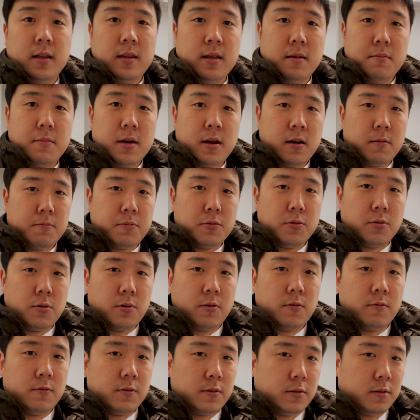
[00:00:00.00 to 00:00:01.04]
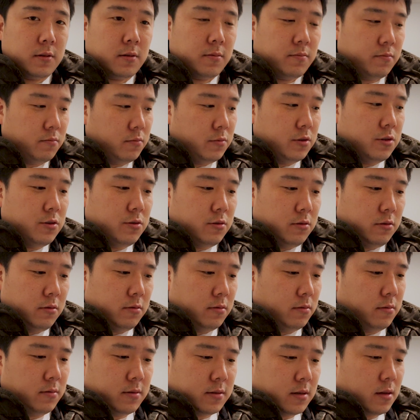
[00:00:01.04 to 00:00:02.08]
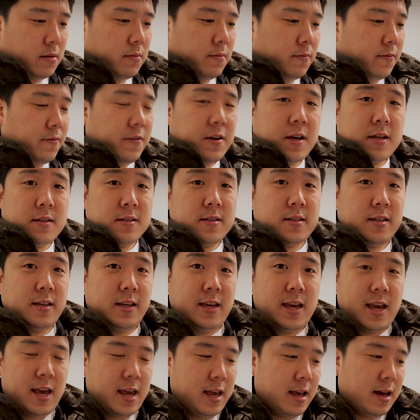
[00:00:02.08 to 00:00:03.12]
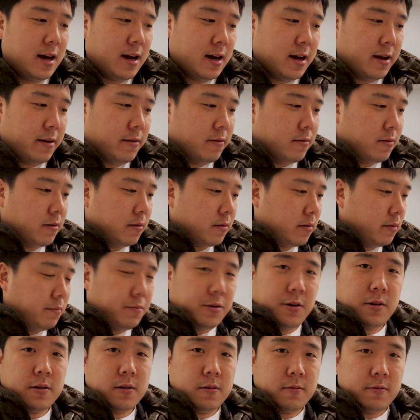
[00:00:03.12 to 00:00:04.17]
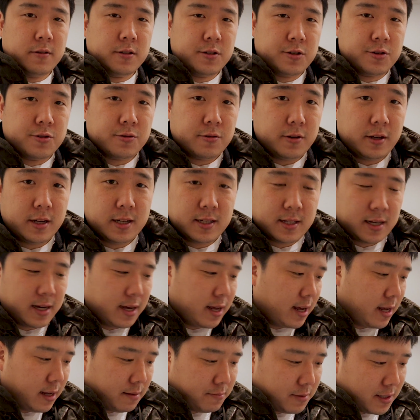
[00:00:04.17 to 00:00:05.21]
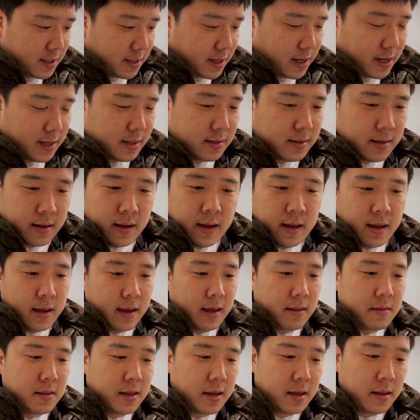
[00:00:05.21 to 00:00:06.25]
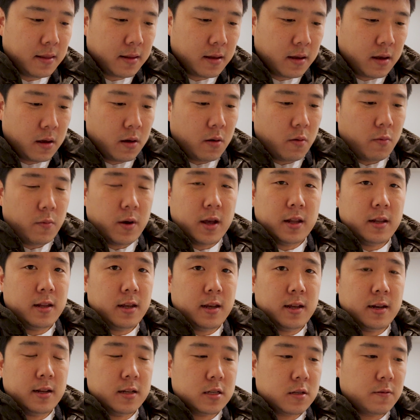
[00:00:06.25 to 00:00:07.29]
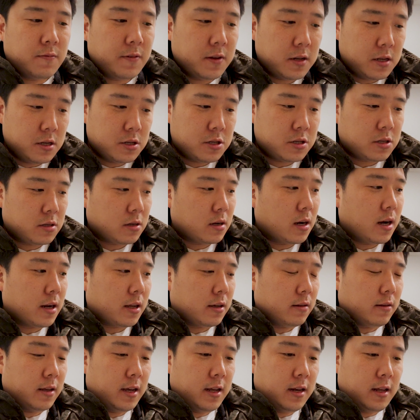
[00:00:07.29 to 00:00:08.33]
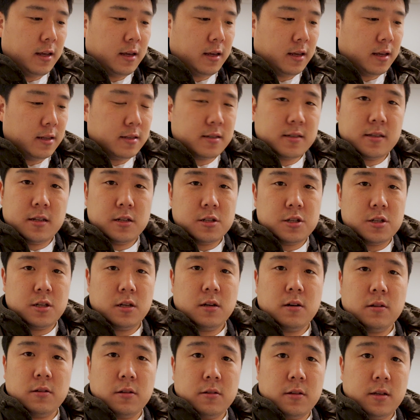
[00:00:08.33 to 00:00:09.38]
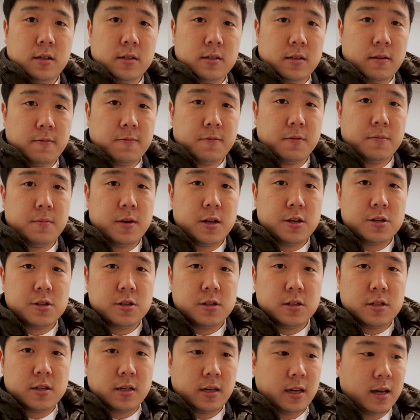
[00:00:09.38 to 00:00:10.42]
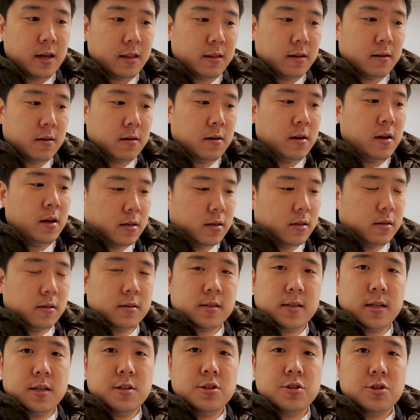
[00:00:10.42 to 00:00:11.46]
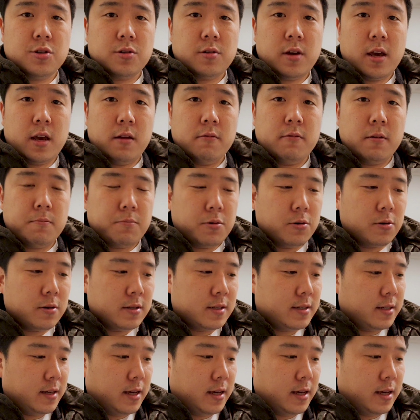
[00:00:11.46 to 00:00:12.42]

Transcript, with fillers: and then Matterport will do some fancy AI or computer wizardry as I have said and then when it is finished calculating and stitching all of these information together, it'll send you a report